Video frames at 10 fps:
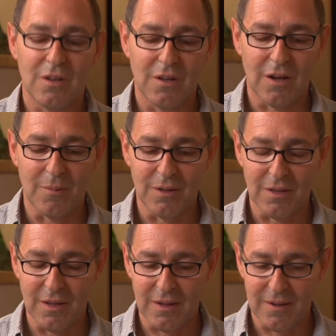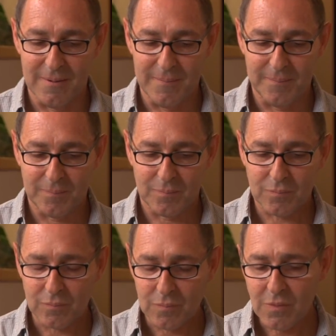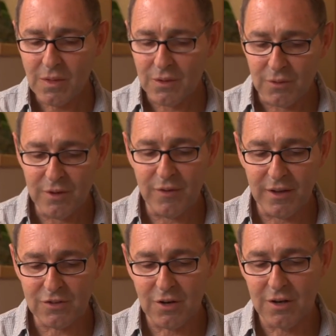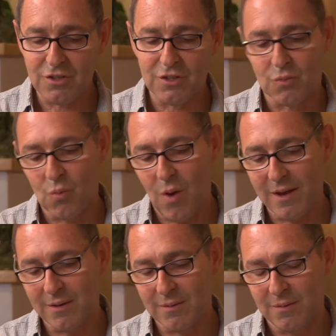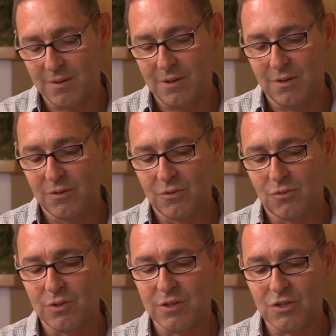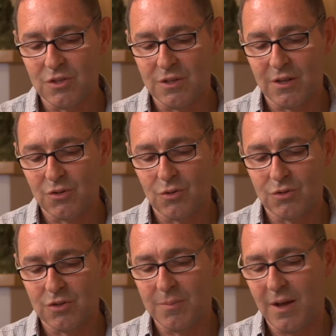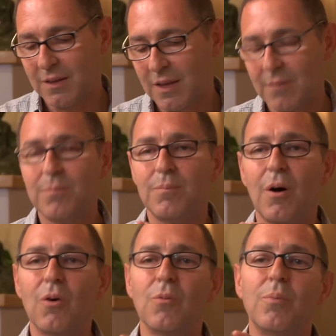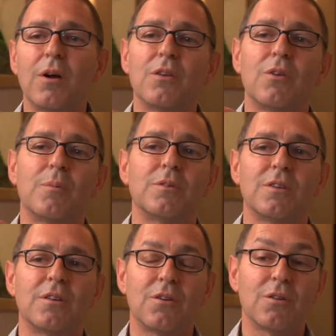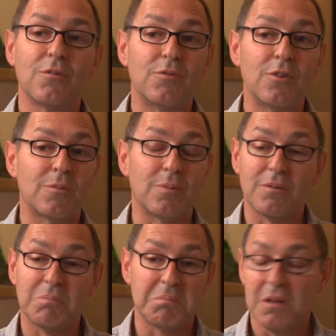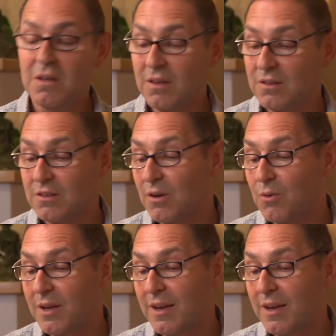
Yeah. I mean, the reflexology is one tradition that talks about that whole body represented on the foot, but there's Korean